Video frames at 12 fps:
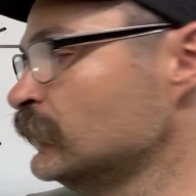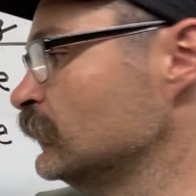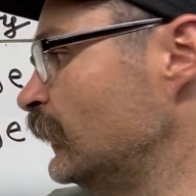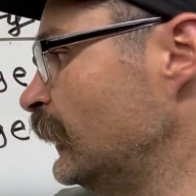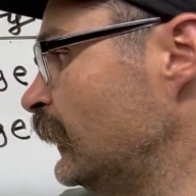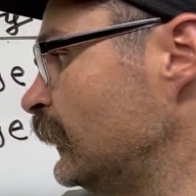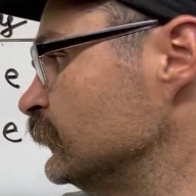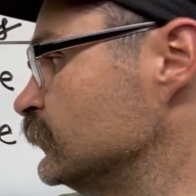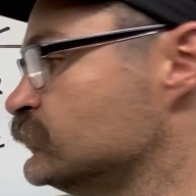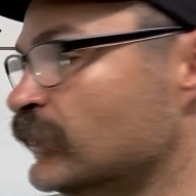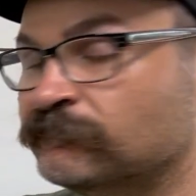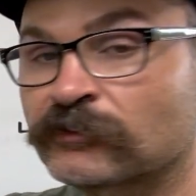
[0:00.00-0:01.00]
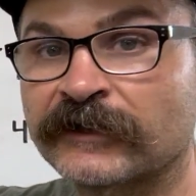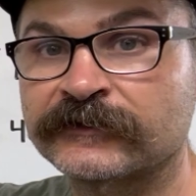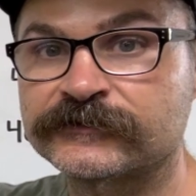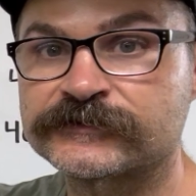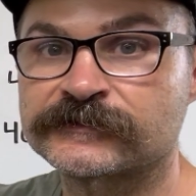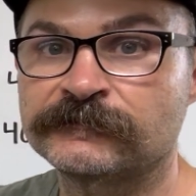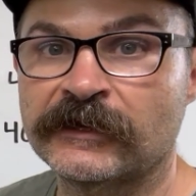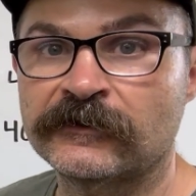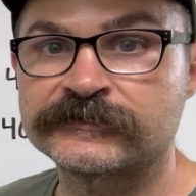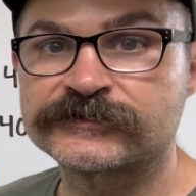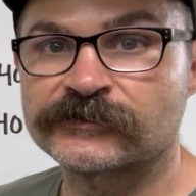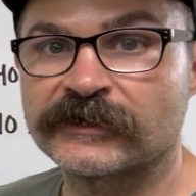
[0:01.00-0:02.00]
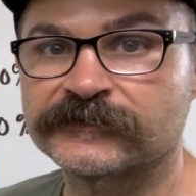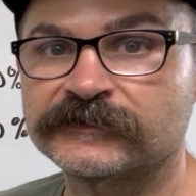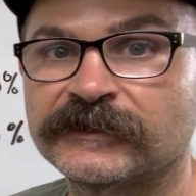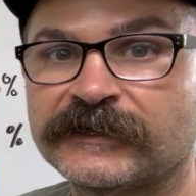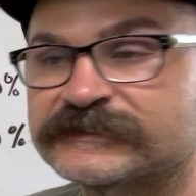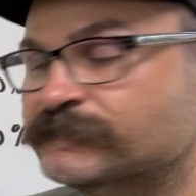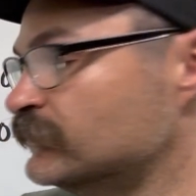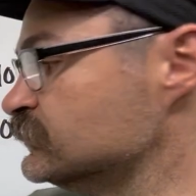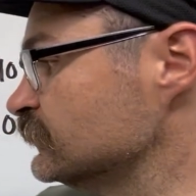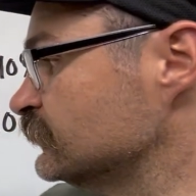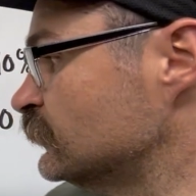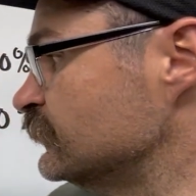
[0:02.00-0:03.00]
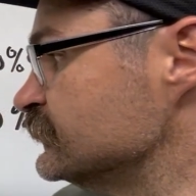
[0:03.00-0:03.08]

and you drive around and do some errands throughout the day, especially during the